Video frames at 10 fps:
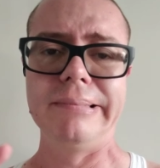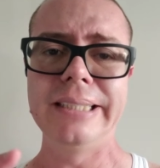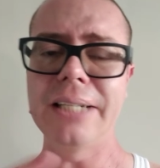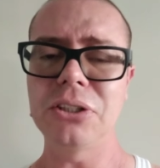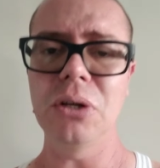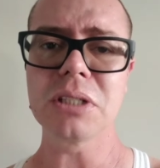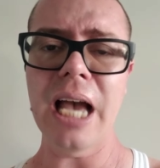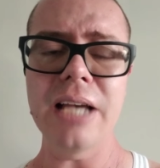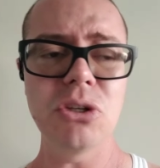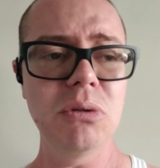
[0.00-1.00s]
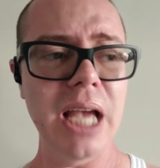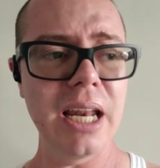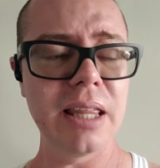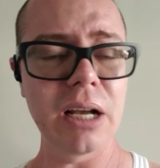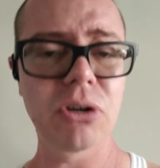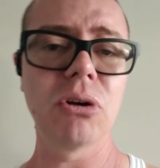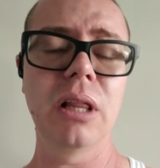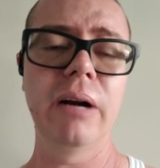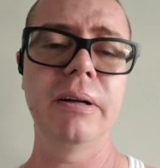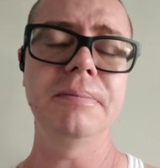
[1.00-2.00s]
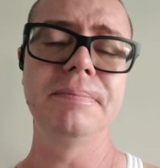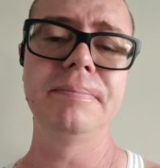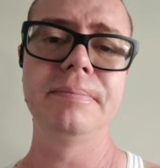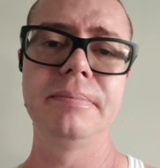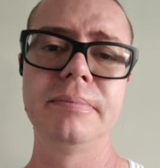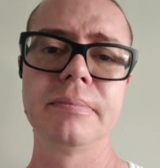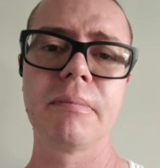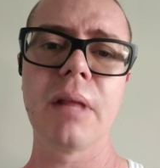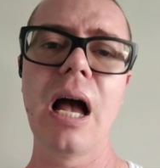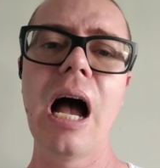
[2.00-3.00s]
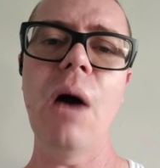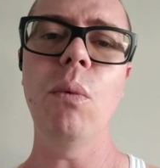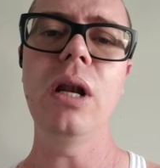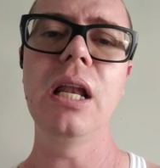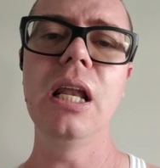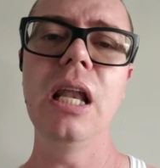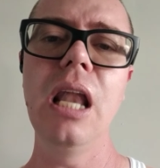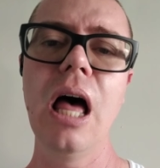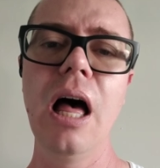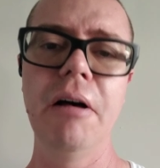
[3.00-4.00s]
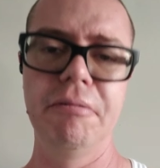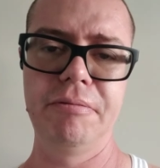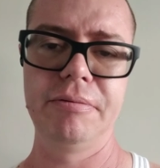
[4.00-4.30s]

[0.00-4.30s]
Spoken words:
Now, to those guys who dated that girl, Clara, I would love